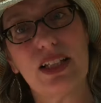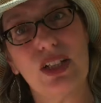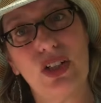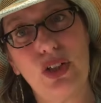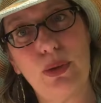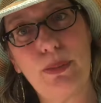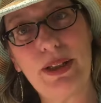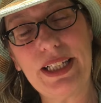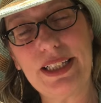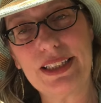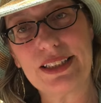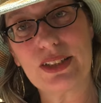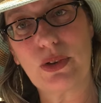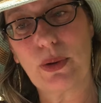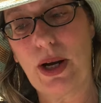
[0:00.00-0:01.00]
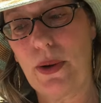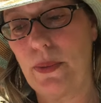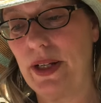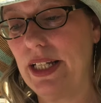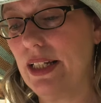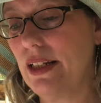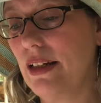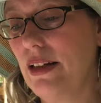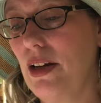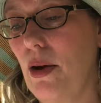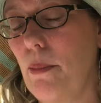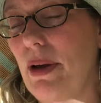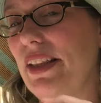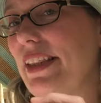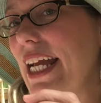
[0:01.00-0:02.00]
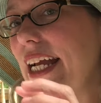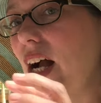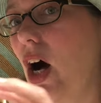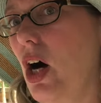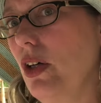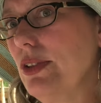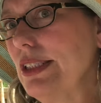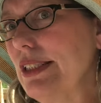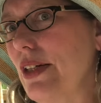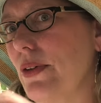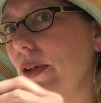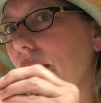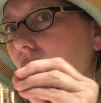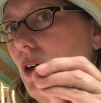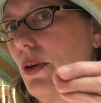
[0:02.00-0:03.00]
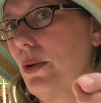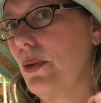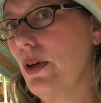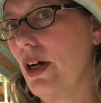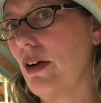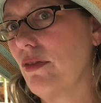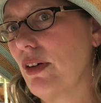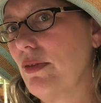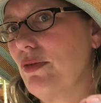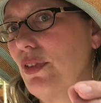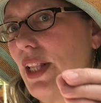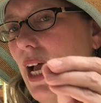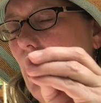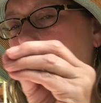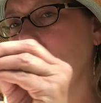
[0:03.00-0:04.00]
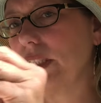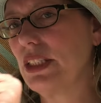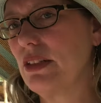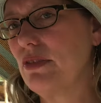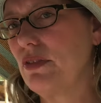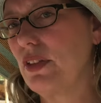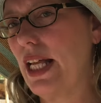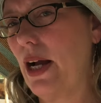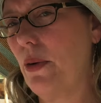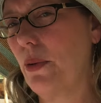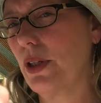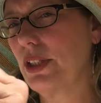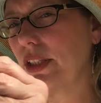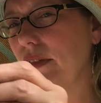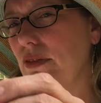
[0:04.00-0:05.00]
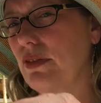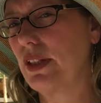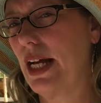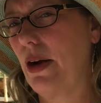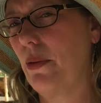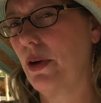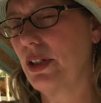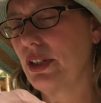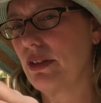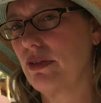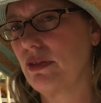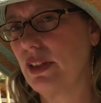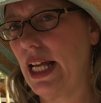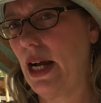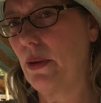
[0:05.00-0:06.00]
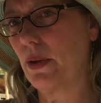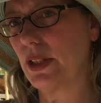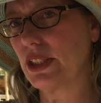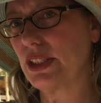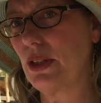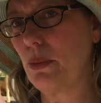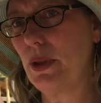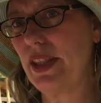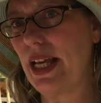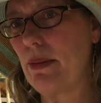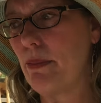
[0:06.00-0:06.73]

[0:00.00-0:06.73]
new bees growing. But they also go from flower to flower to flower to flower. So when they